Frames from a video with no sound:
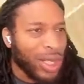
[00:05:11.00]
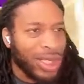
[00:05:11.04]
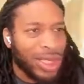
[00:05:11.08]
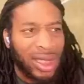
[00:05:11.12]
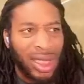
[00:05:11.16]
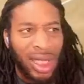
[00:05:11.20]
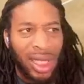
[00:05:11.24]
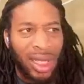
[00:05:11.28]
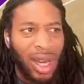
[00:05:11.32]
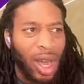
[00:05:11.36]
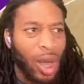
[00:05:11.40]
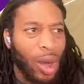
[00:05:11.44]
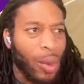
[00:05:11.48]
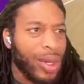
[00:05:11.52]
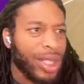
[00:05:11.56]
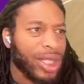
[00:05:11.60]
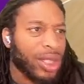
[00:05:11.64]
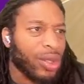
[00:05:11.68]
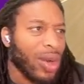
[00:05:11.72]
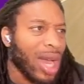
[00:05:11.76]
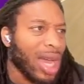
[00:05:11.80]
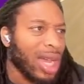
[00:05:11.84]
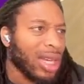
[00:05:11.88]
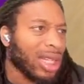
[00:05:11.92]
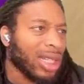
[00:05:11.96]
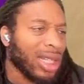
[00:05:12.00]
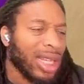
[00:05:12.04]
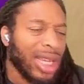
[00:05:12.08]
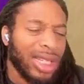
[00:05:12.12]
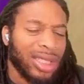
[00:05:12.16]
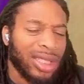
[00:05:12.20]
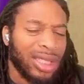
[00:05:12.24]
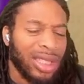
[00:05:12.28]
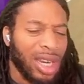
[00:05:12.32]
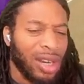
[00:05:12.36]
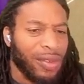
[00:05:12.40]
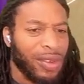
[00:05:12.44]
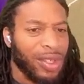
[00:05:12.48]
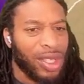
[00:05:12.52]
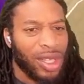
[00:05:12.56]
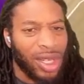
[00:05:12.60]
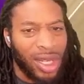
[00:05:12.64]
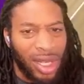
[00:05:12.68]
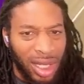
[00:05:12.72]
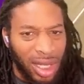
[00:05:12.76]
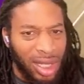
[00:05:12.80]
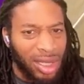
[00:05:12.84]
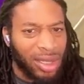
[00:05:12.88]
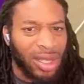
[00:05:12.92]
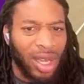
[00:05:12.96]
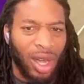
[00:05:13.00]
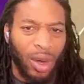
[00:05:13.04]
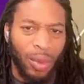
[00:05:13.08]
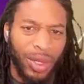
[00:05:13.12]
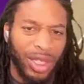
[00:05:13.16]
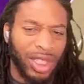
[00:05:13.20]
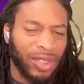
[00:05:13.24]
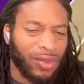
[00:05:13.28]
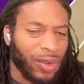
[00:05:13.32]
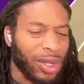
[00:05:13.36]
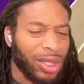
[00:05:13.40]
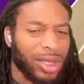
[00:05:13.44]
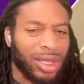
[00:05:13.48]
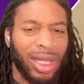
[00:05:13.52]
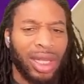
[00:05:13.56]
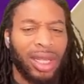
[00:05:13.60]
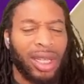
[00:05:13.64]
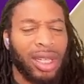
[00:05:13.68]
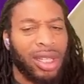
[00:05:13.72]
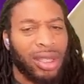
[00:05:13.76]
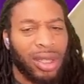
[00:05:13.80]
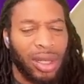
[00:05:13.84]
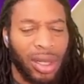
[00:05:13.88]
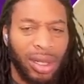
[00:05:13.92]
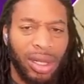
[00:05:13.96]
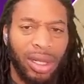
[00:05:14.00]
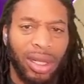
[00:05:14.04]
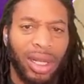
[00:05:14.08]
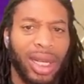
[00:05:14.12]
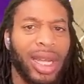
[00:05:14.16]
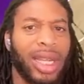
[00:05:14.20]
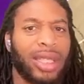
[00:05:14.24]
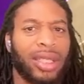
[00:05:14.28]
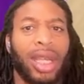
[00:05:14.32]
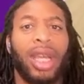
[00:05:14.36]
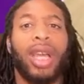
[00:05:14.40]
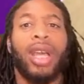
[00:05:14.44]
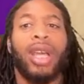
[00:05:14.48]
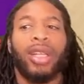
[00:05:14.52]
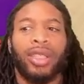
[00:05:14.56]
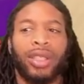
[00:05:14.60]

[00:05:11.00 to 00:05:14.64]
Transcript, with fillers: Sin always grind a legend every year, and he's always first, second, or third legend.